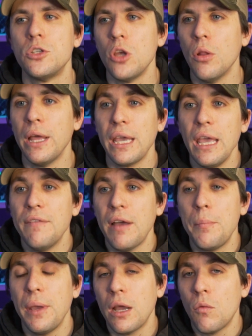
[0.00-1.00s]
So like if
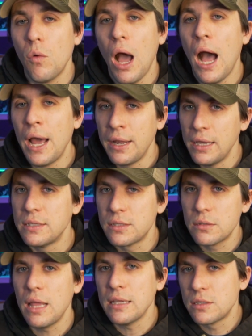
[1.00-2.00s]
I pick a rod,
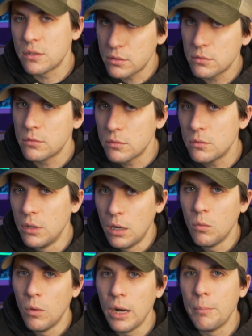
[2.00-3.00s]
that's you
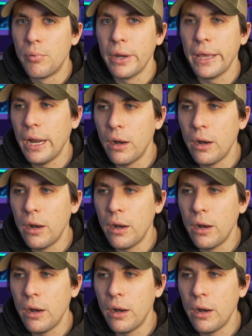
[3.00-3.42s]
know what I'm bringing.